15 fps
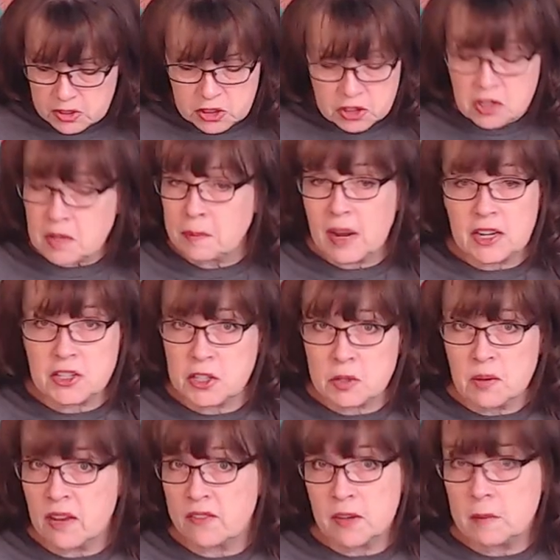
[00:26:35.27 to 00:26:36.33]
you could buy two
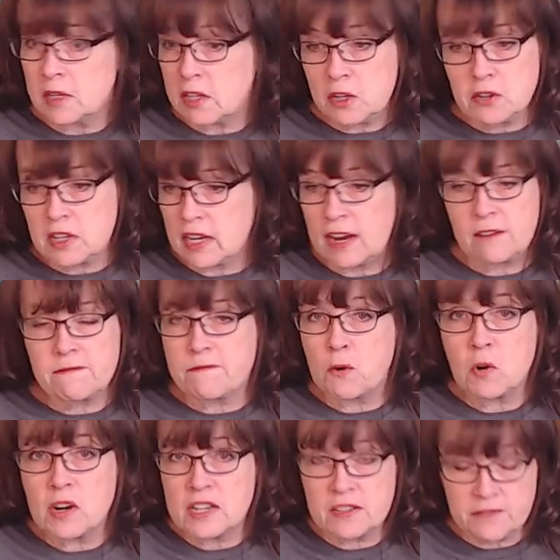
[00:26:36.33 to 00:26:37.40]
of them and you could have
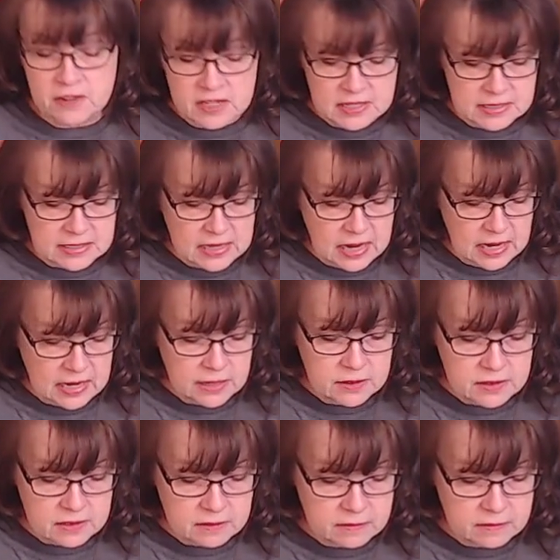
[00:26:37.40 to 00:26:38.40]
four different designs.